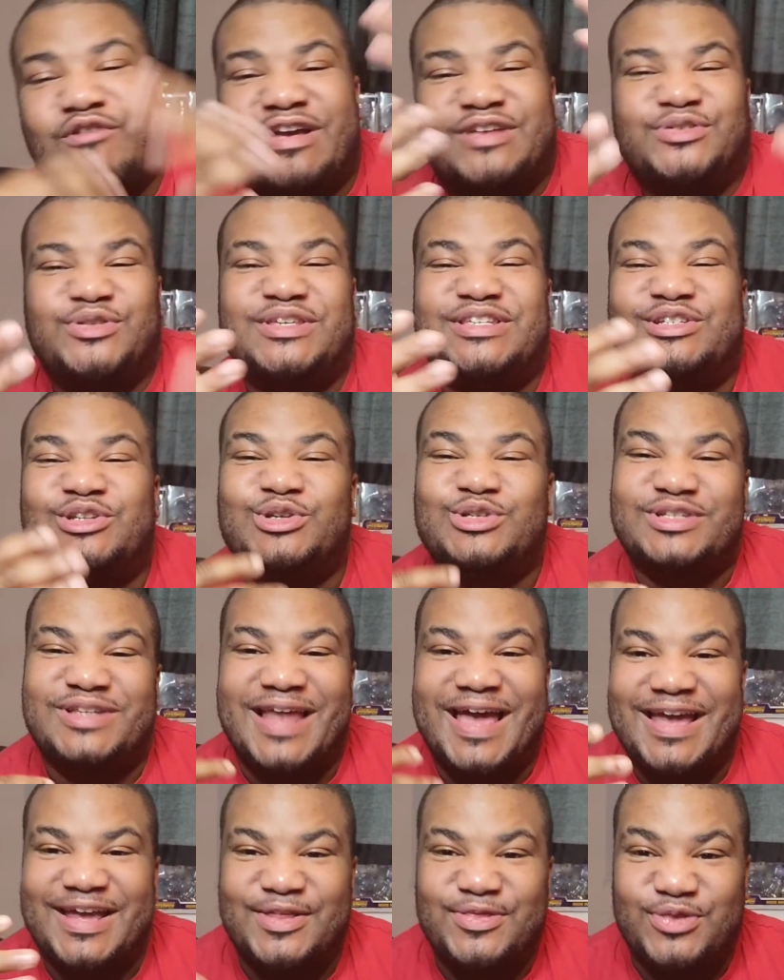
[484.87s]
Alright, so this looks
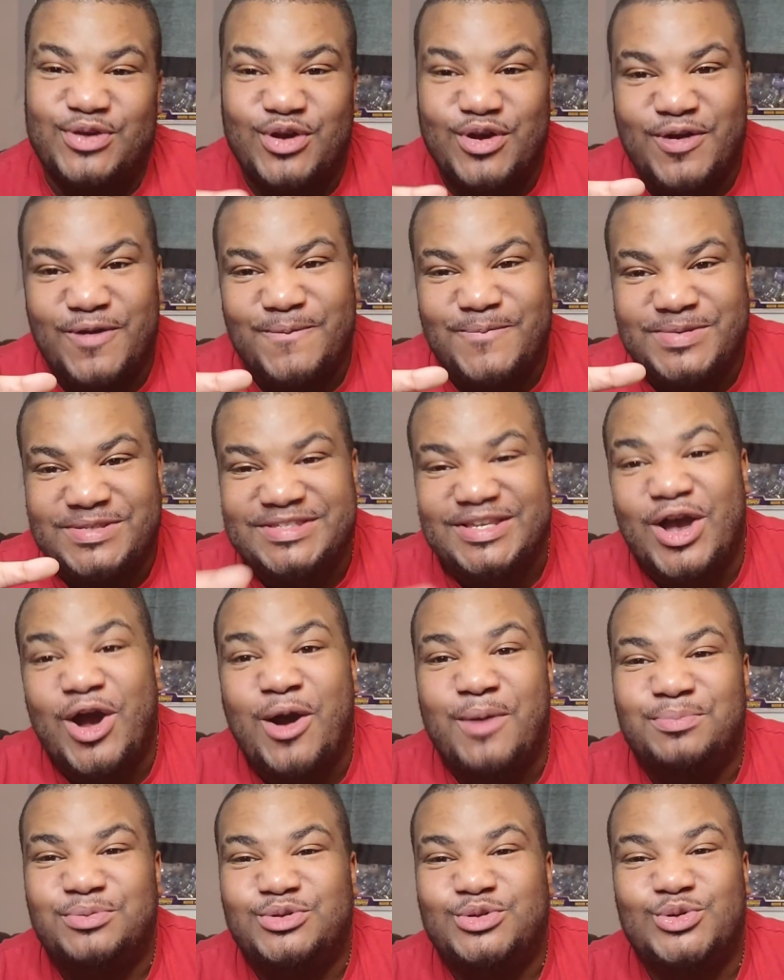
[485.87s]
like the
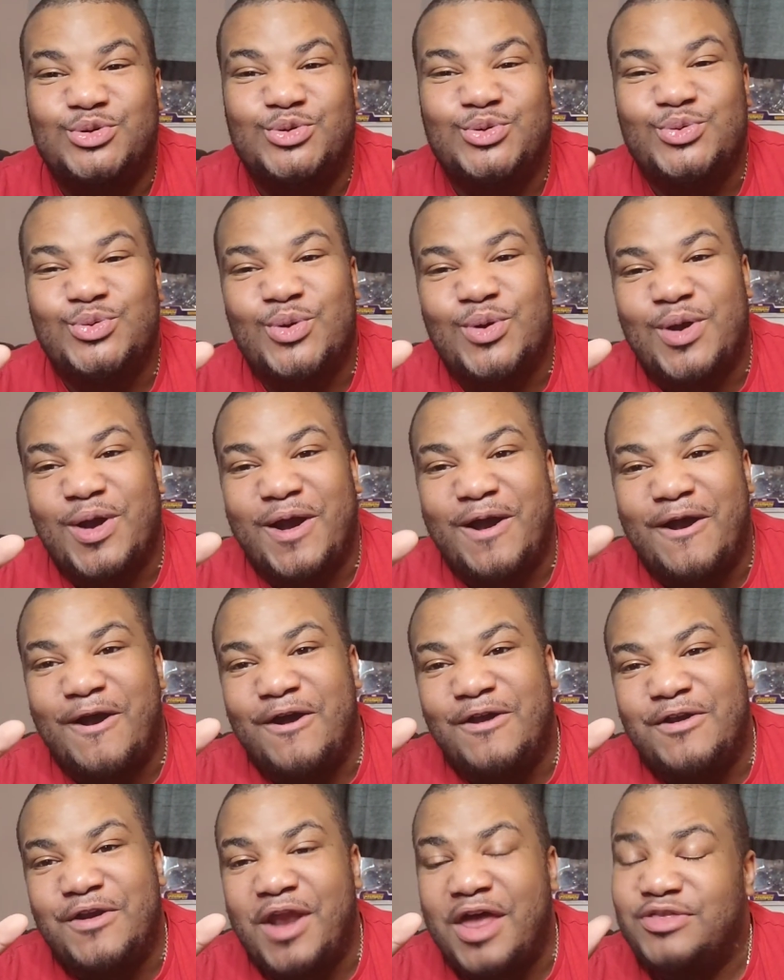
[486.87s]
setup to uh,
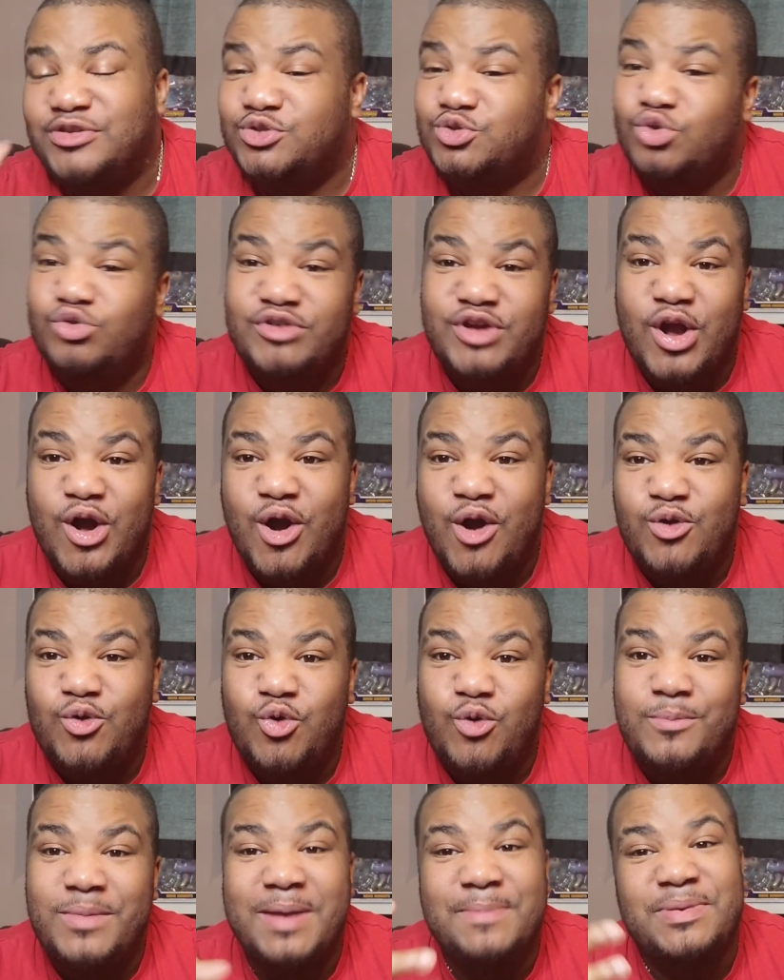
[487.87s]
another story arc
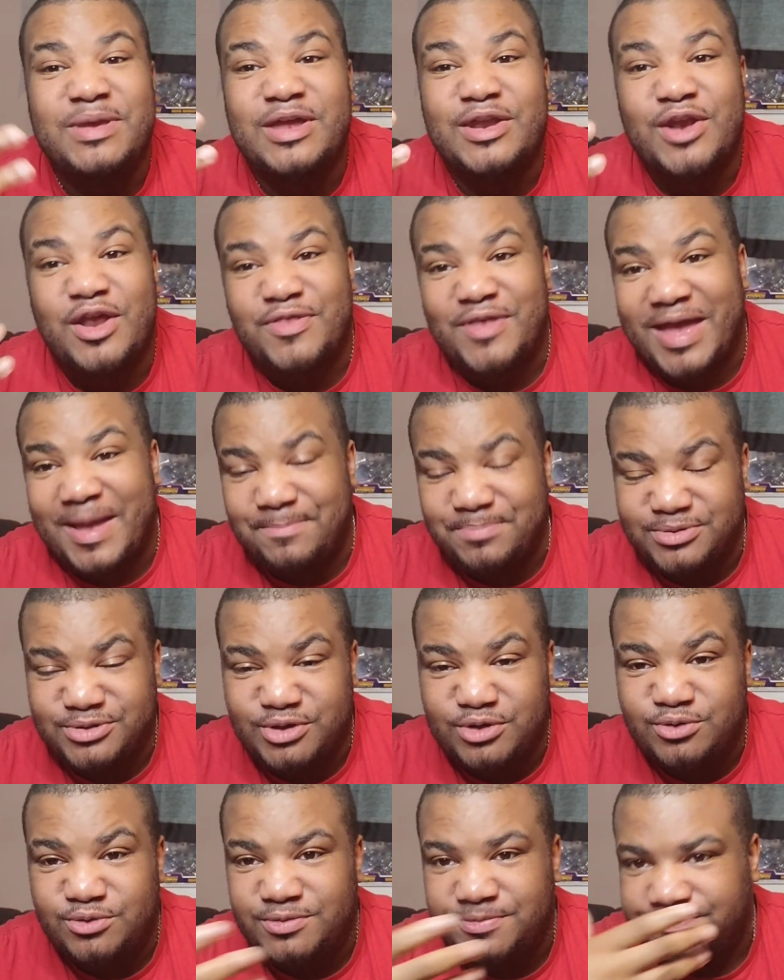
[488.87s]
or maybe another
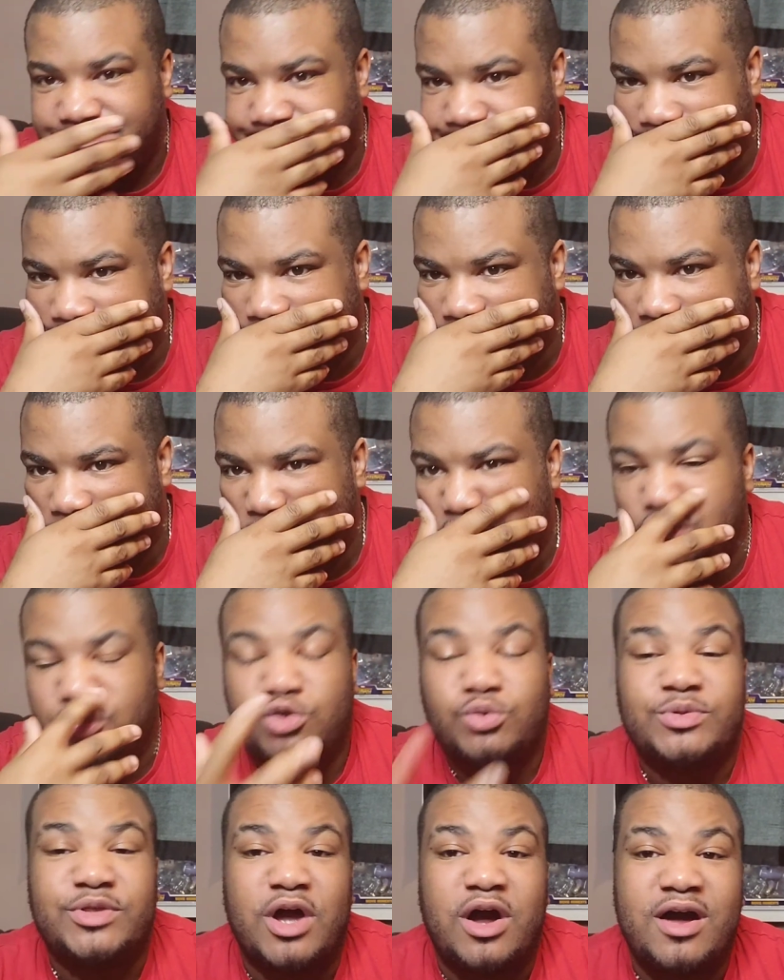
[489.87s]
episode to
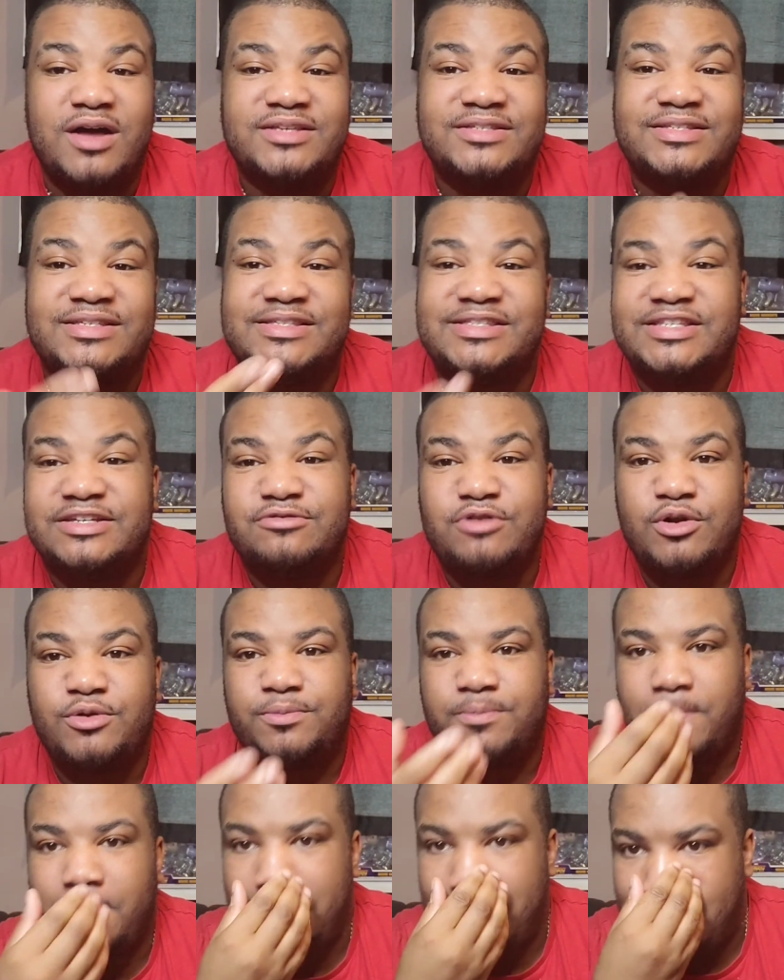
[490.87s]
do with the Hutts and
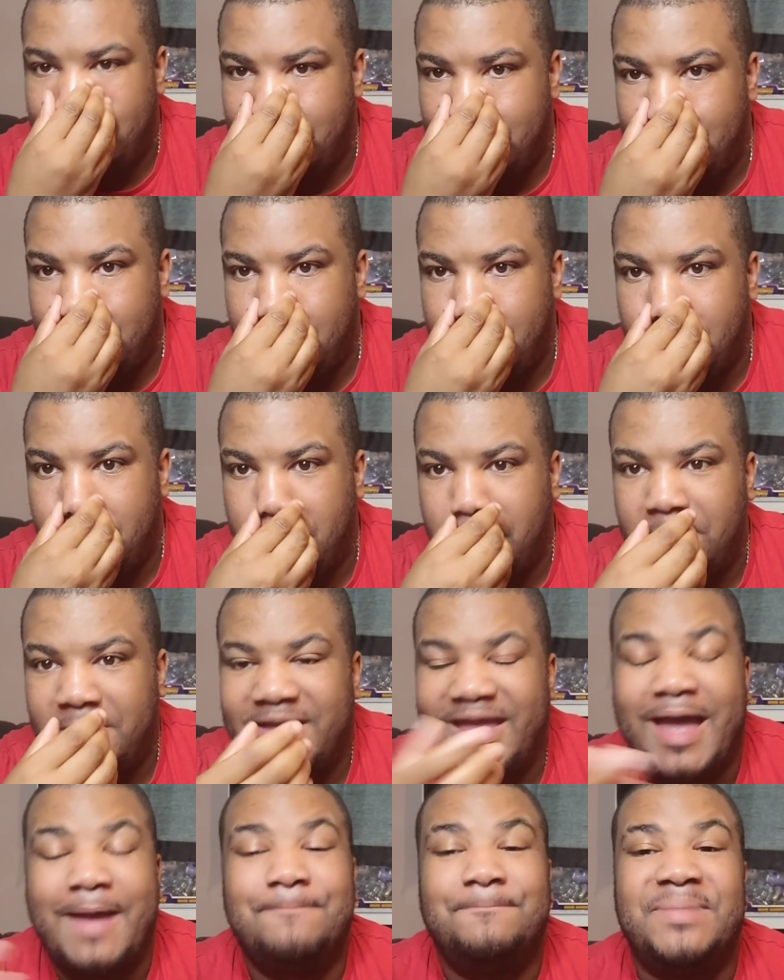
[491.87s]
Zero.
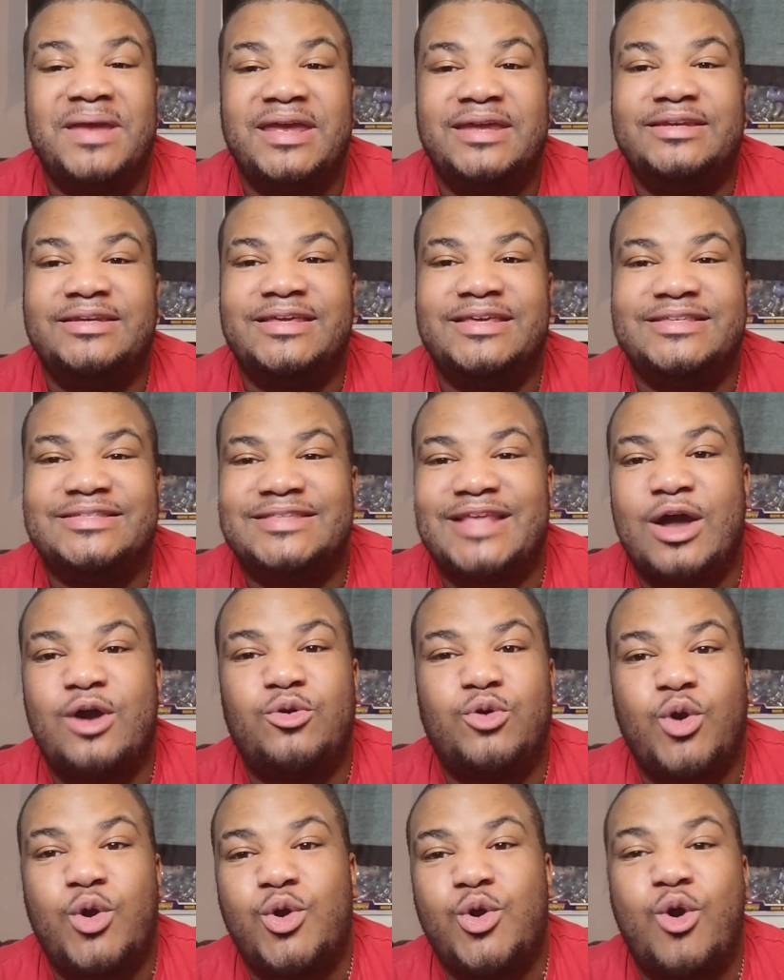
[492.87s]
Cad Bane is now
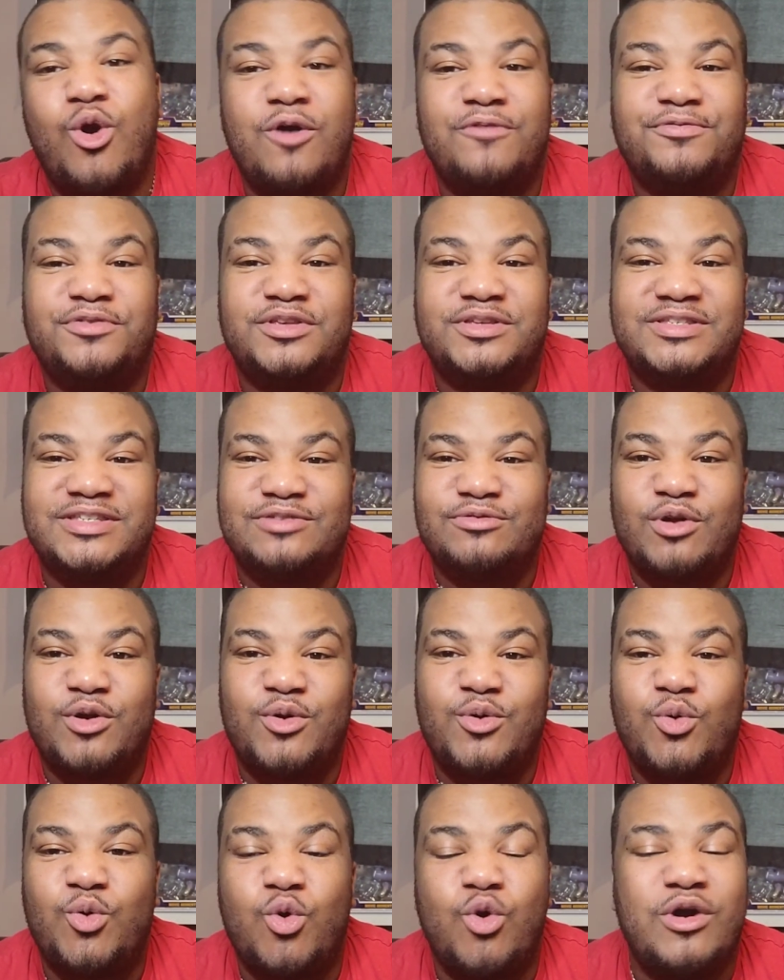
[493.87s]
going after
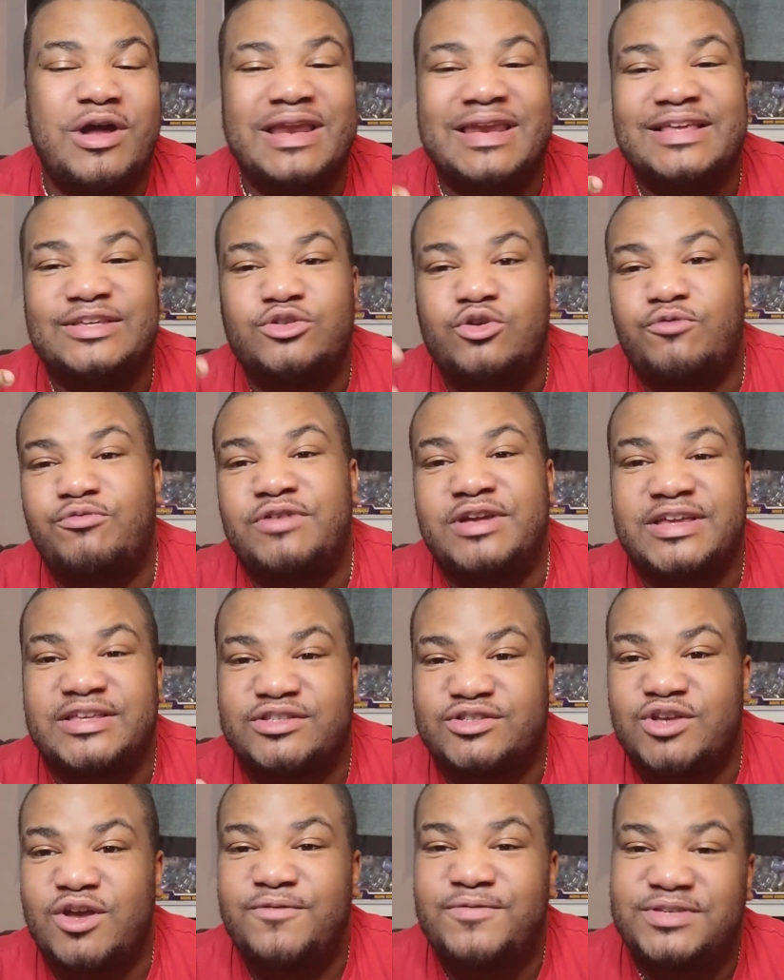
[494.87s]
Zero, or at least offering his
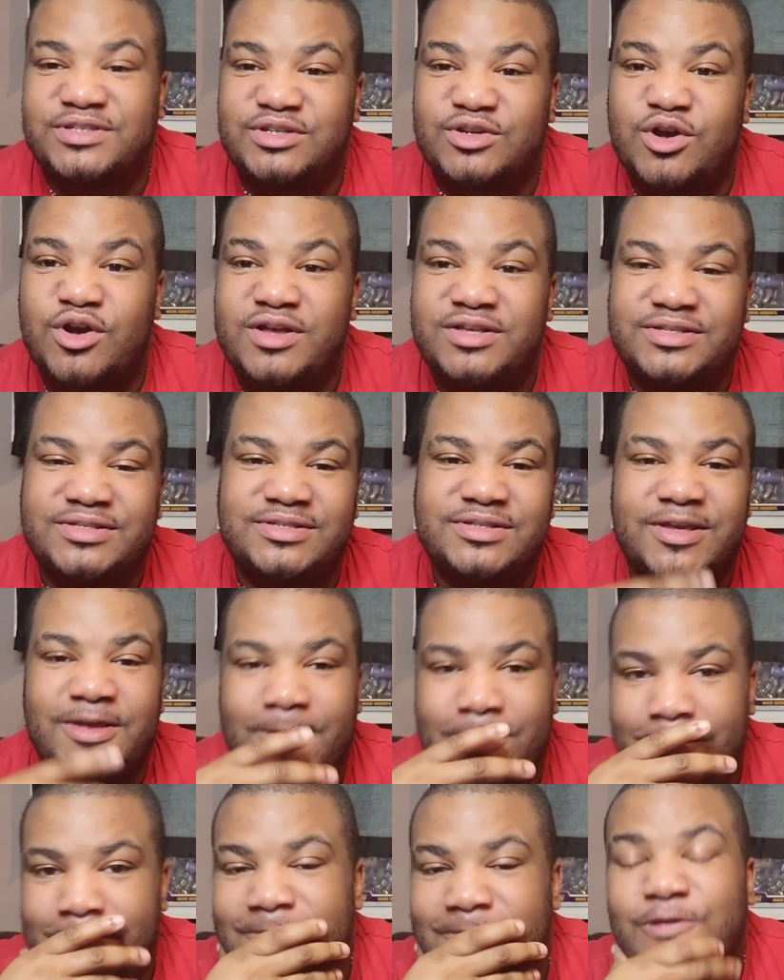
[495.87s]
service to the Hutts
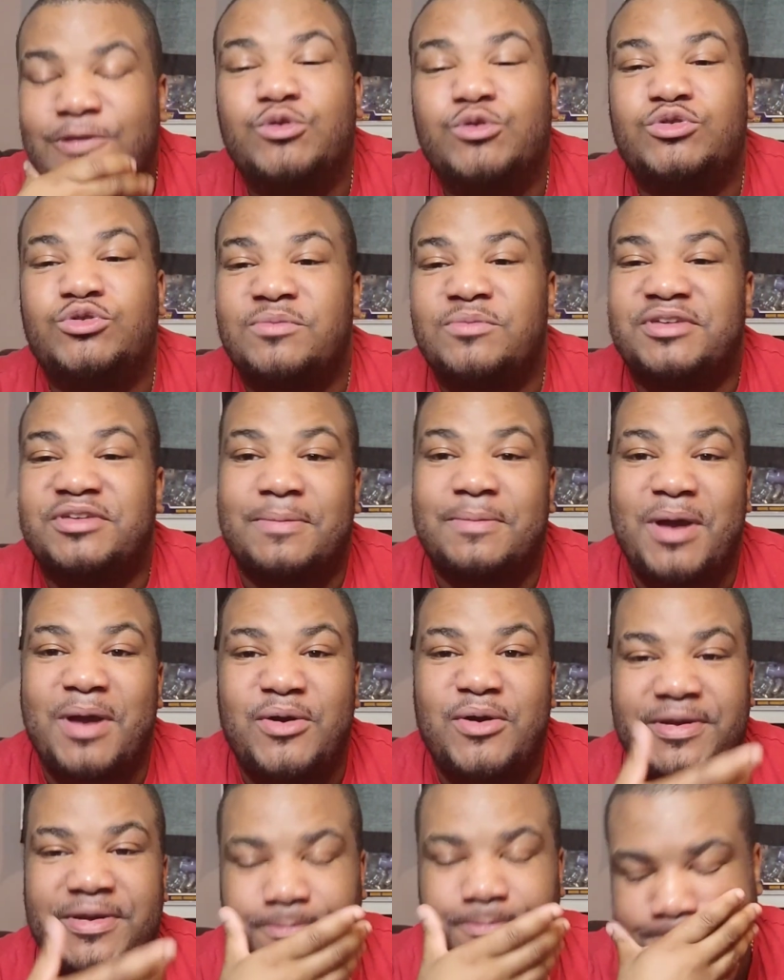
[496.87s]
to do something
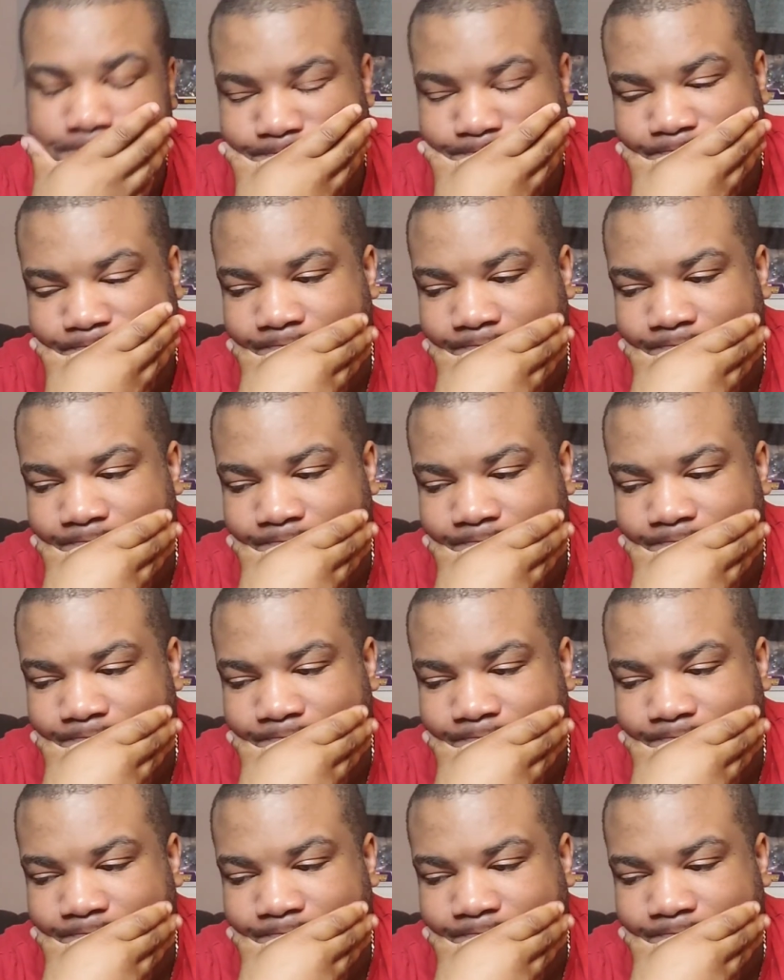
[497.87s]
about him.